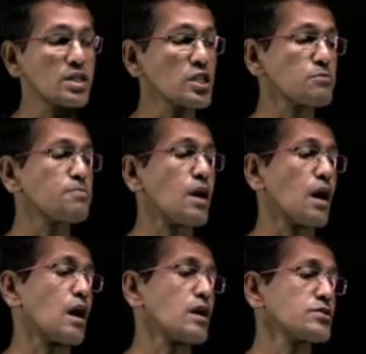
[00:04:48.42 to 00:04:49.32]
this
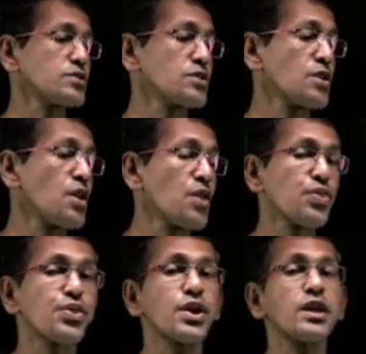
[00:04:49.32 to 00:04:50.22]
batch,
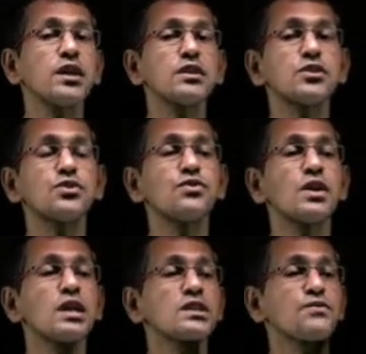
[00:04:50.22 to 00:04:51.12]
3
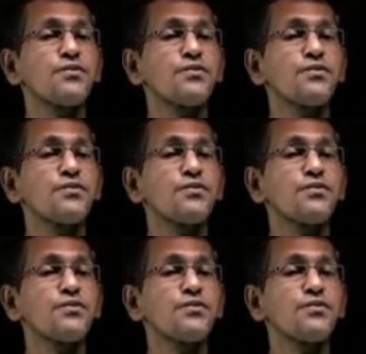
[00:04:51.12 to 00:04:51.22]
students